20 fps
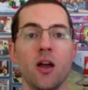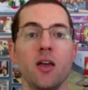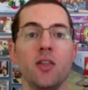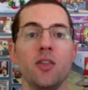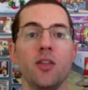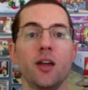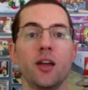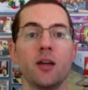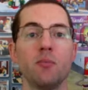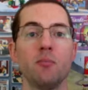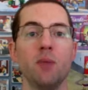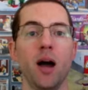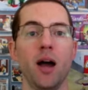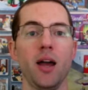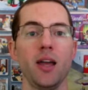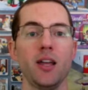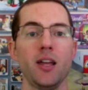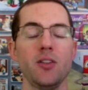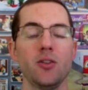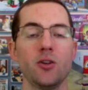they can
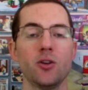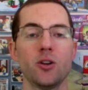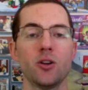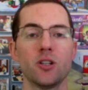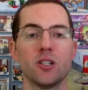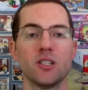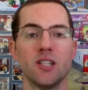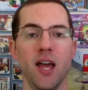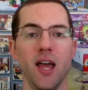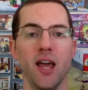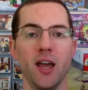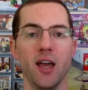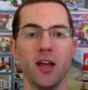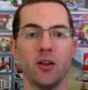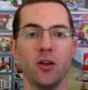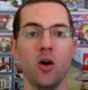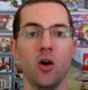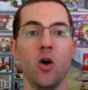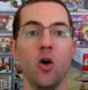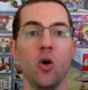buy either
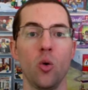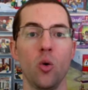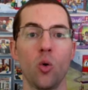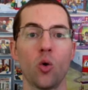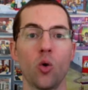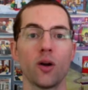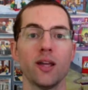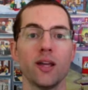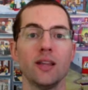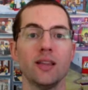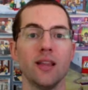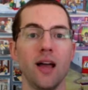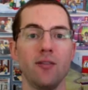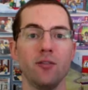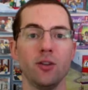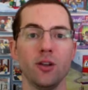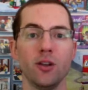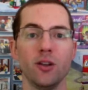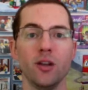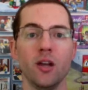10 or
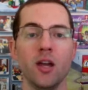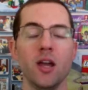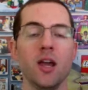11.